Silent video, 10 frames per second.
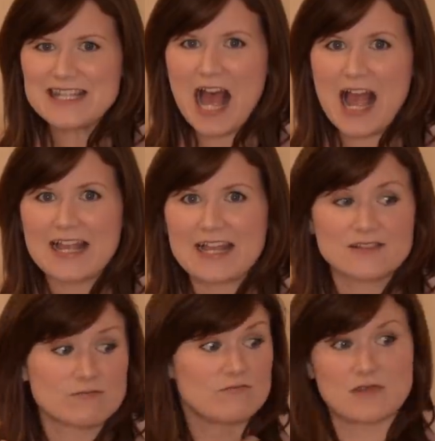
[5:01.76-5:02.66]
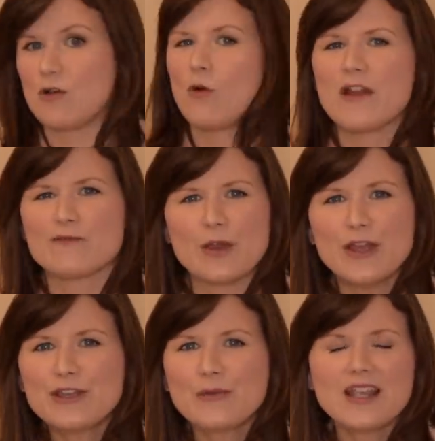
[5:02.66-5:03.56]
that against the orbit of
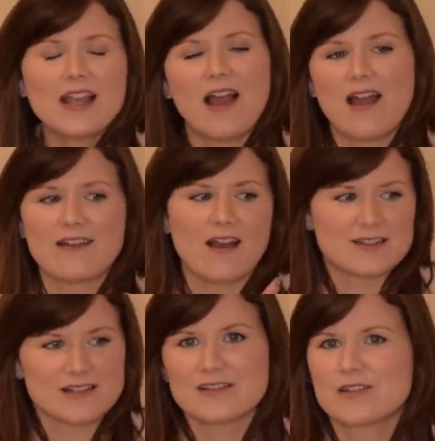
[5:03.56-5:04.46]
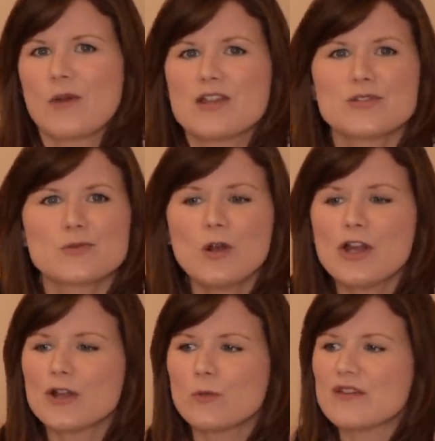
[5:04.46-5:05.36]
Mercury and Einstein's equations
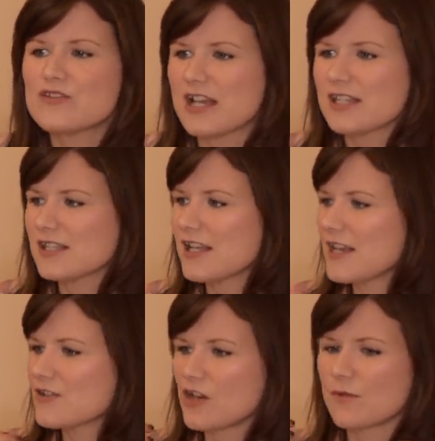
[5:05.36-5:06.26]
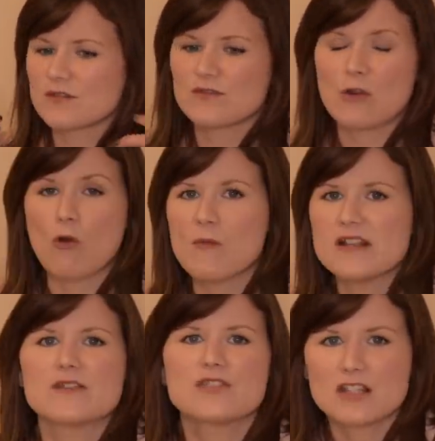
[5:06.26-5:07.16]
work. We've tested it in terms of the
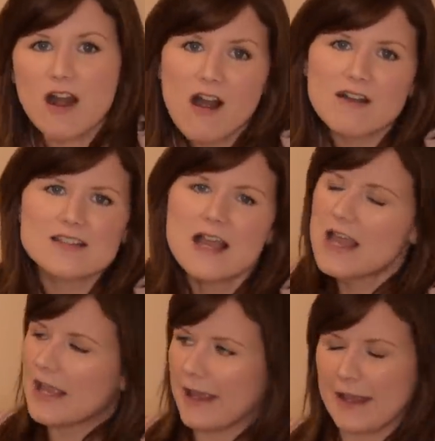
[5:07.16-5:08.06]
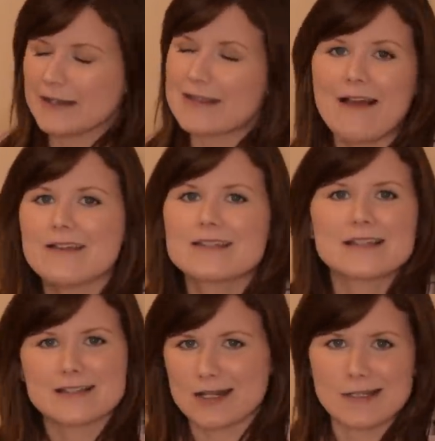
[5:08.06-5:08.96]
orbits of stars in
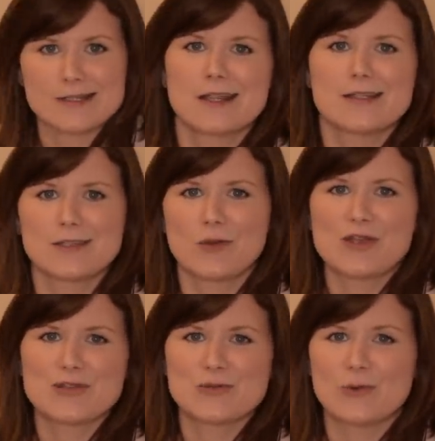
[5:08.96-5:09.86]
galaxies and Einstein's equations